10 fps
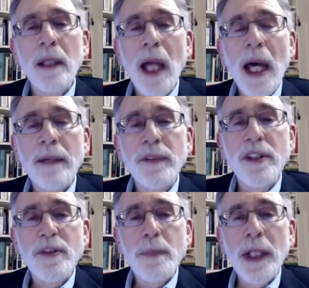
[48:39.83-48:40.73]
lot of
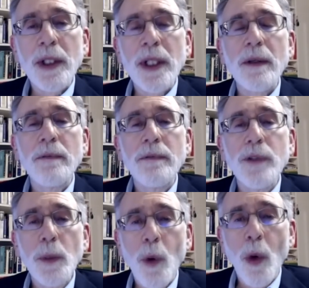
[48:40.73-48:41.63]
disparate
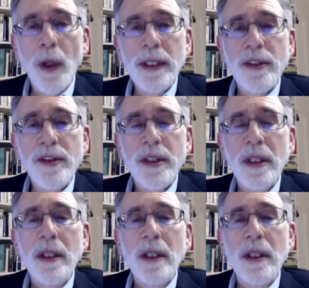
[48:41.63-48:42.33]
viewpoints